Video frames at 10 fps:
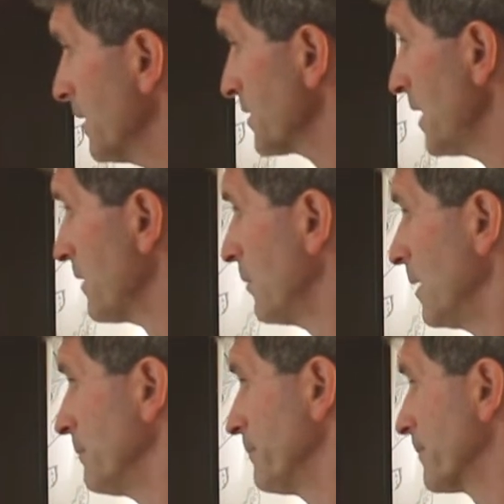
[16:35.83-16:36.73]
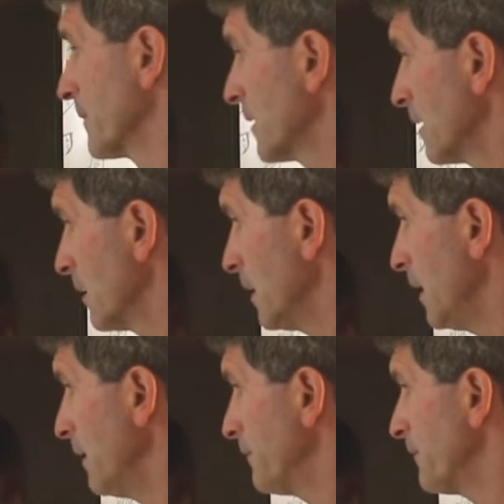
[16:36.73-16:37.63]
Here's another one.
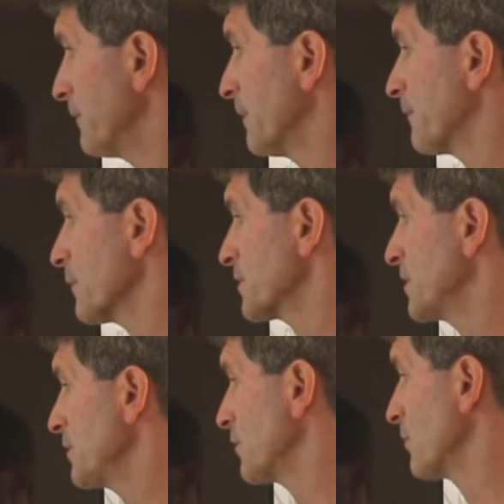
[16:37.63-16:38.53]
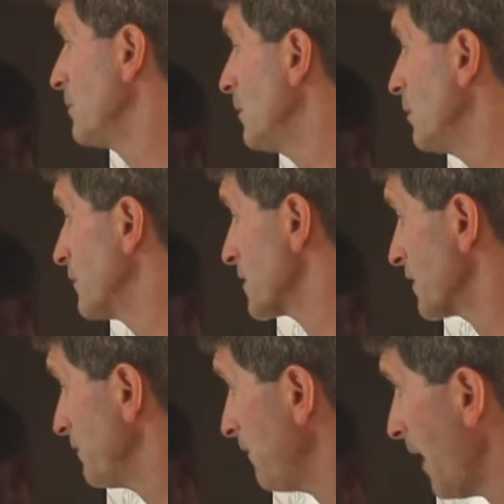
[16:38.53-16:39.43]
If the first digit removed is a
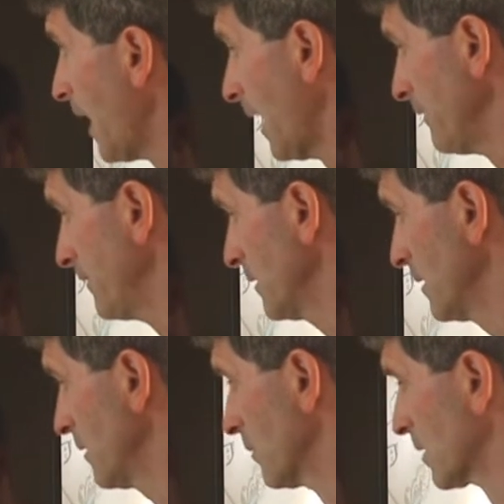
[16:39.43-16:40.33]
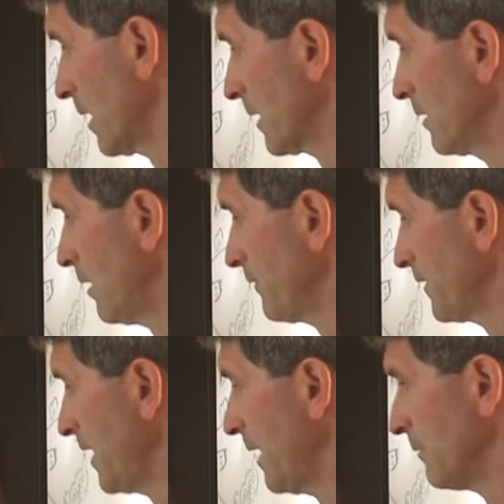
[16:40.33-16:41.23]
5, cutting it off
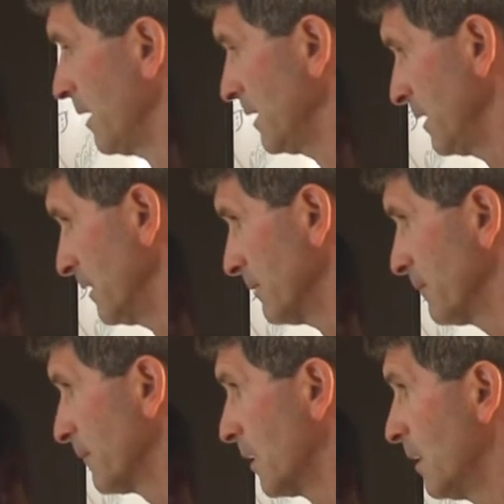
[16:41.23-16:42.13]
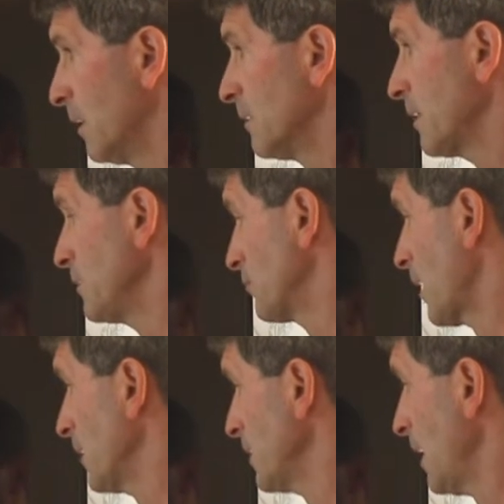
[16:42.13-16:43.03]
at the 8 right here, then you
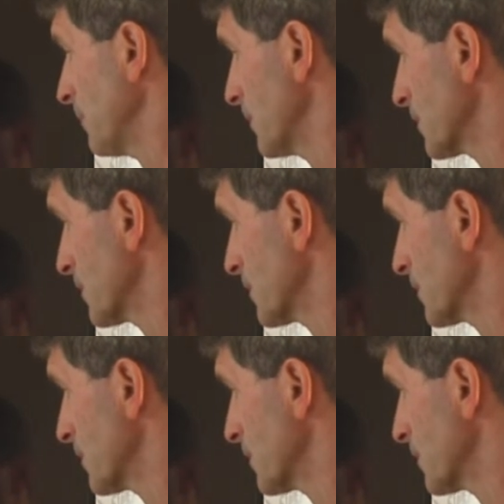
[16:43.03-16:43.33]
round up.